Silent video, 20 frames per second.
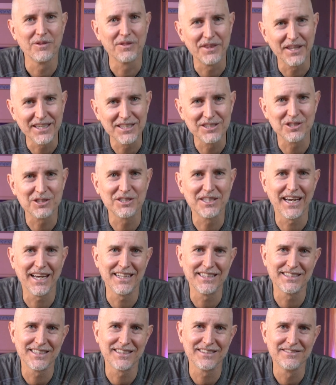things are
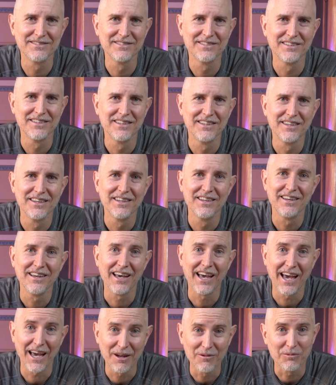changing,
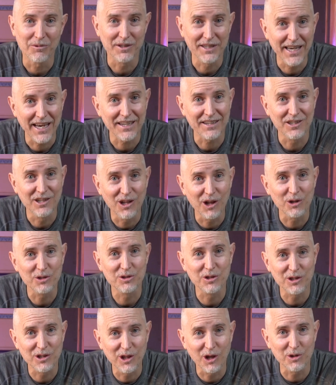and we're getting
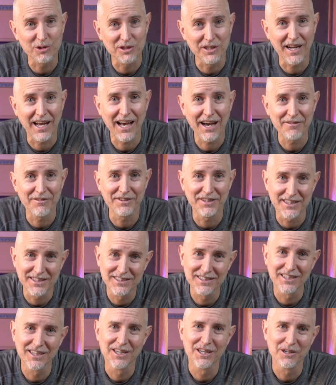closer and closer to having
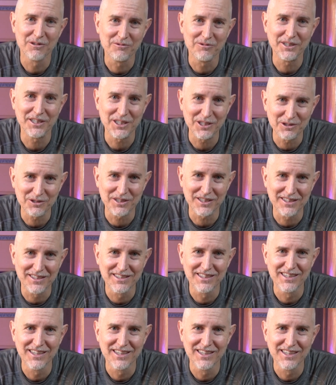this reunion.